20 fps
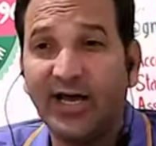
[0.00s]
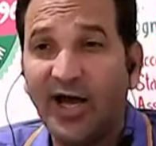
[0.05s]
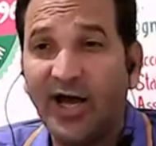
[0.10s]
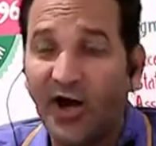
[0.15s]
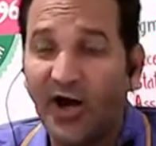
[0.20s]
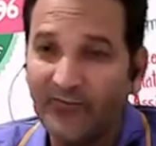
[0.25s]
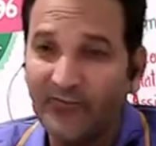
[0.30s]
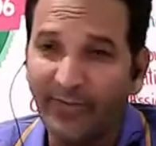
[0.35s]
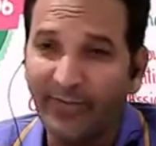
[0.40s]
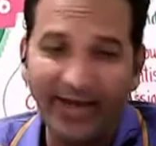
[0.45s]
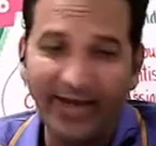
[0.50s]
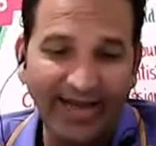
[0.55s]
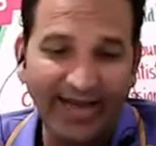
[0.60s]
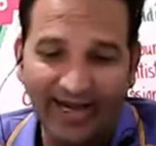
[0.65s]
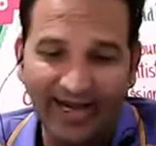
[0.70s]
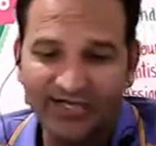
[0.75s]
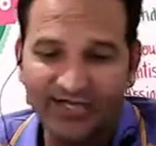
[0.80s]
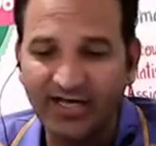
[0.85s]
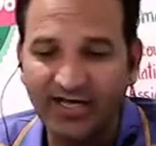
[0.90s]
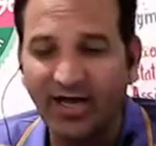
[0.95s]
of my
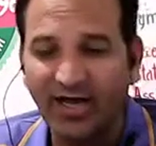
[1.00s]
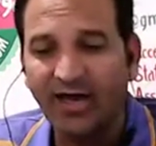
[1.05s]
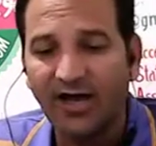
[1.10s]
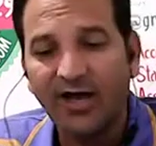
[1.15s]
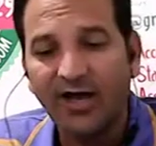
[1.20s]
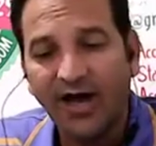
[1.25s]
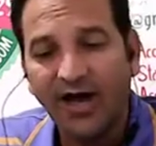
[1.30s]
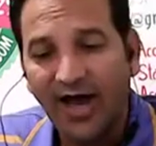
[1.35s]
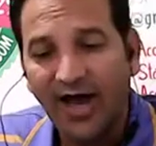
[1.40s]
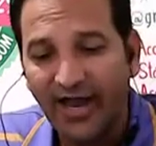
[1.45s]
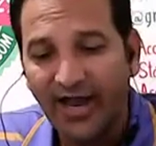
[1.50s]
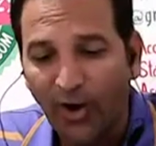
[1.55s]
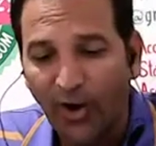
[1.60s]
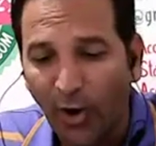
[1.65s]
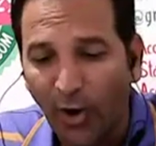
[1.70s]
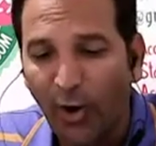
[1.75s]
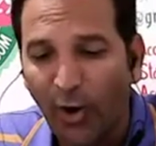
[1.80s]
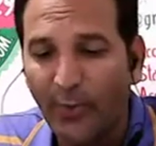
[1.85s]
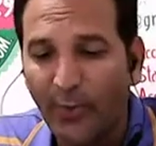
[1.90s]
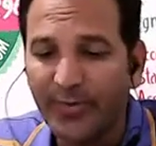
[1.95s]
lecture. I
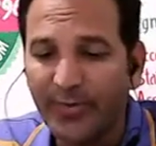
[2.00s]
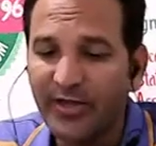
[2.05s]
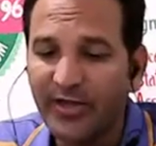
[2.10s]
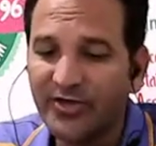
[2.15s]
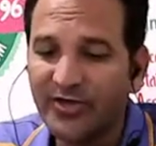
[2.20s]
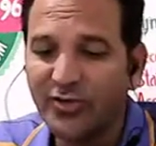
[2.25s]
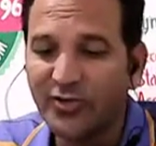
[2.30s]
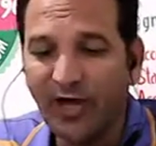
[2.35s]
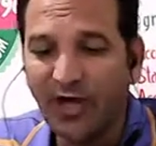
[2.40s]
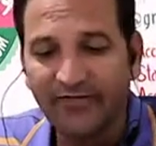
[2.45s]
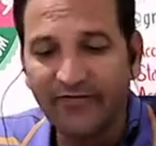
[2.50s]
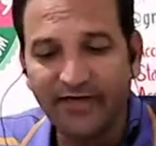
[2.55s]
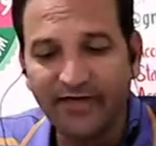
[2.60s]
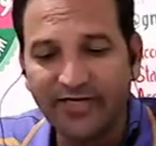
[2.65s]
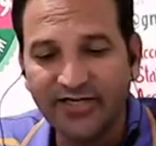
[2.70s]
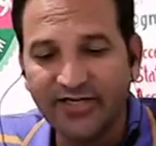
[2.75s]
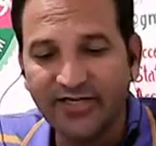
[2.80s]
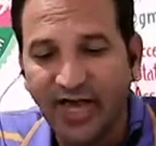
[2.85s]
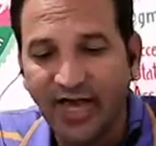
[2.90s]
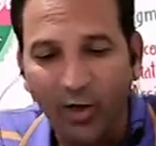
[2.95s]
hope you have
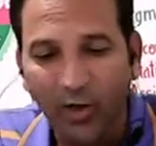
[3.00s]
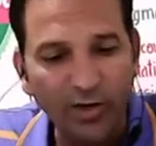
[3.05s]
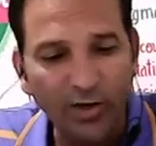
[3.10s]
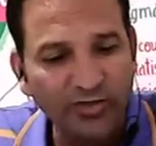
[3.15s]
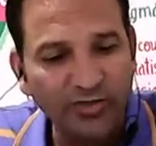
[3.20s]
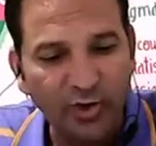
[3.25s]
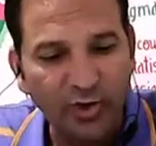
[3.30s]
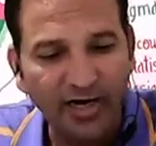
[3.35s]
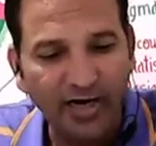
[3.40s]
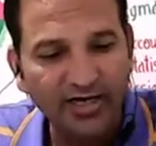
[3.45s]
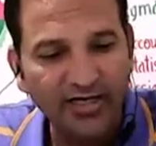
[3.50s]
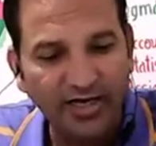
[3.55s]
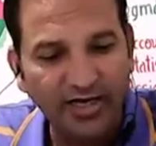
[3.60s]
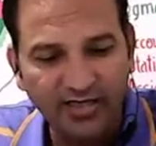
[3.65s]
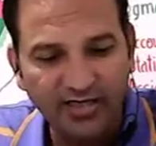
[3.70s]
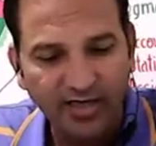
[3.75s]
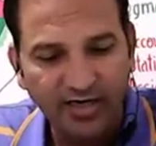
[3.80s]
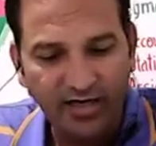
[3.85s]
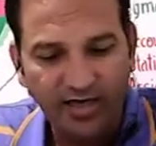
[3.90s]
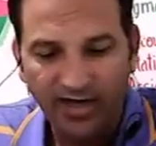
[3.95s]
enjoyed it,
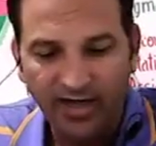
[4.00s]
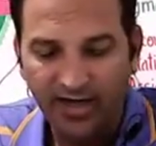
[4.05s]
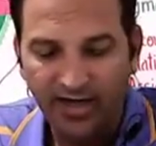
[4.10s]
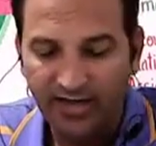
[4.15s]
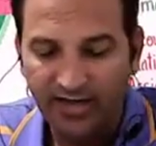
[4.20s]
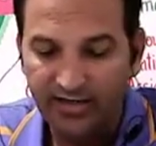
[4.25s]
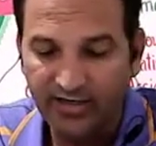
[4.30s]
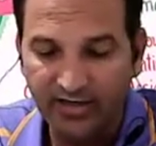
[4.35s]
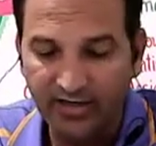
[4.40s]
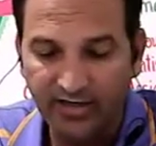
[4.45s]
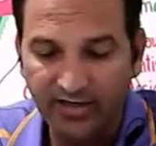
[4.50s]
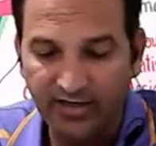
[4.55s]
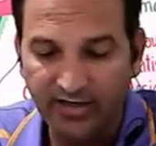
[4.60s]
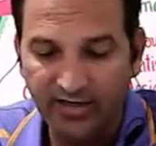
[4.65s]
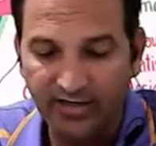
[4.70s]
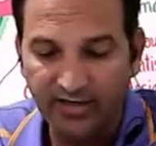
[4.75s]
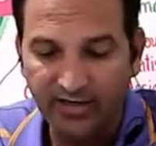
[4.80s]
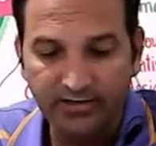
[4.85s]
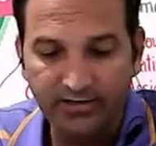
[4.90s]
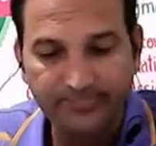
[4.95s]
and
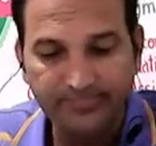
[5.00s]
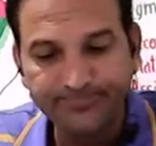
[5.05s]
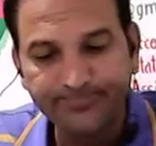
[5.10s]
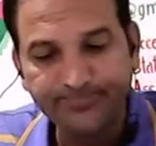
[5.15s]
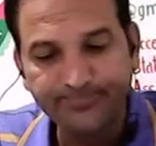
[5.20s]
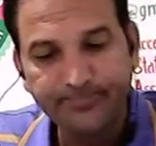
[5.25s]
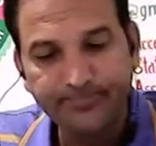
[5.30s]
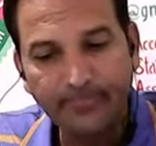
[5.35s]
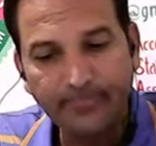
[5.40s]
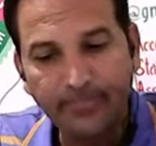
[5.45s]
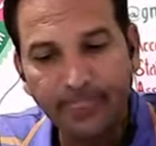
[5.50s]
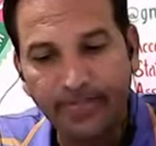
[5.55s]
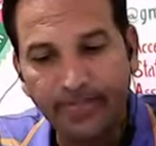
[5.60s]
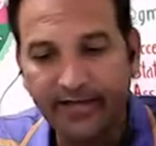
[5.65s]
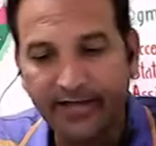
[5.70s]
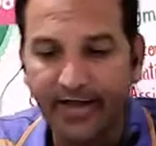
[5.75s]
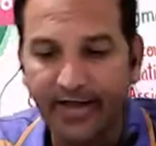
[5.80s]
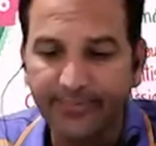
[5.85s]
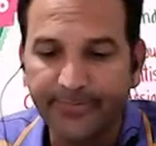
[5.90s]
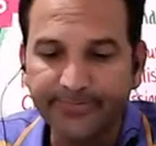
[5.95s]

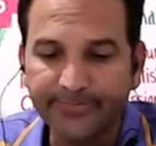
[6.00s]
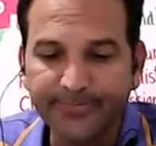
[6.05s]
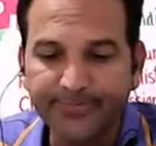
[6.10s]
yeah,